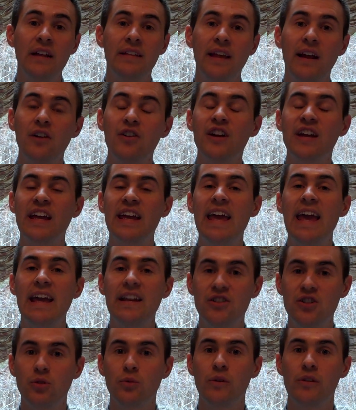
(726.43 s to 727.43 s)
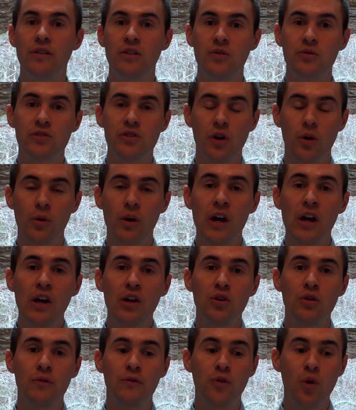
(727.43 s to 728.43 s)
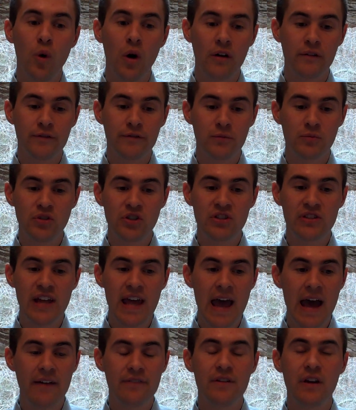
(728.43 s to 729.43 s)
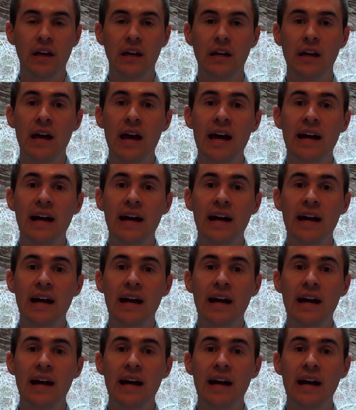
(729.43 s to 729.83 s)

They're engaging with you. So you've gone from just having